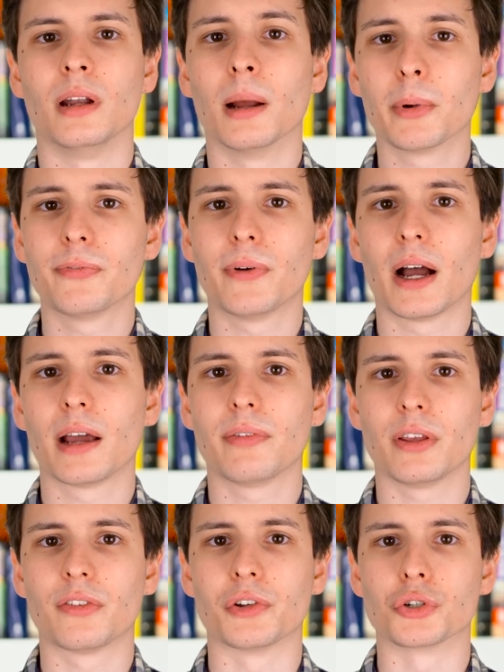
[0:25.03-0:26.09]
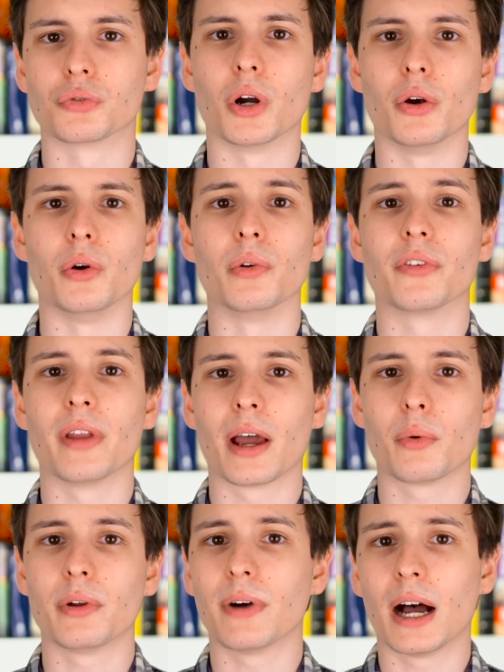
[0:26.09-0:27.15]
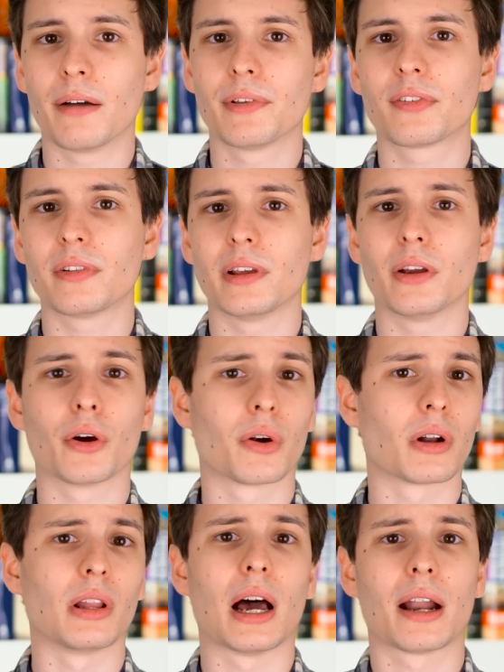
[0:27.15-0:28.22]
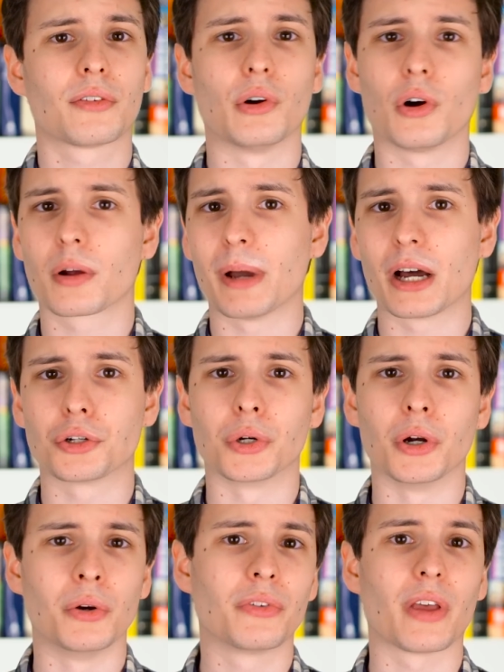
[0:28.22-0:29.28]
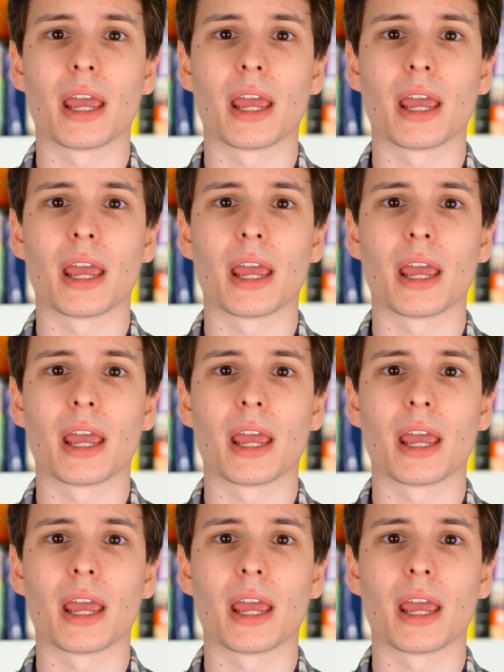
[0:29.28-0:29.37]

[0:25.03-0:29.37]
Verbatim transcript: Number five is drones. Now, we've obviously heard a lot of talk about drones.